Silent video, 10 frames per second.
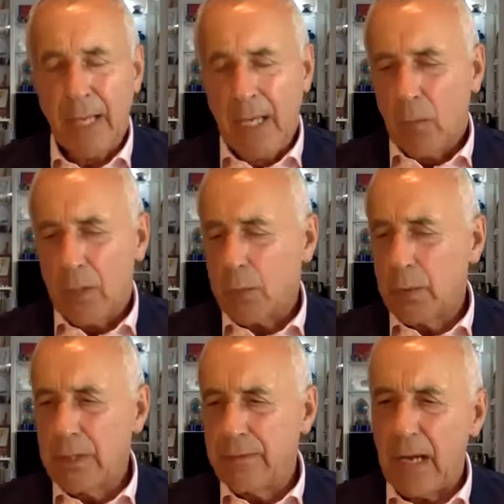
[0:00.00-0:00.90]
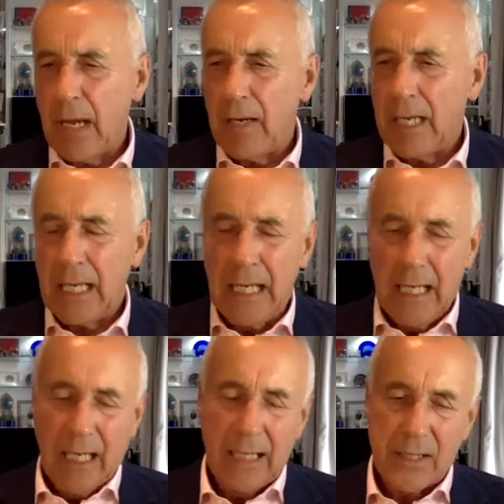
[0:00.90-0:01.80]
which was very
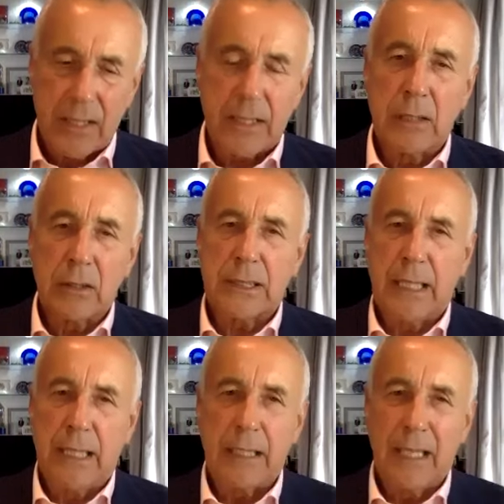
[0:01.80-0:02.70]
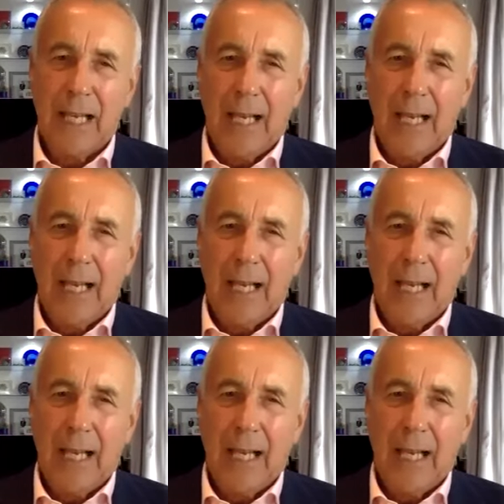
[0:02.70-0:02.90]
stilted.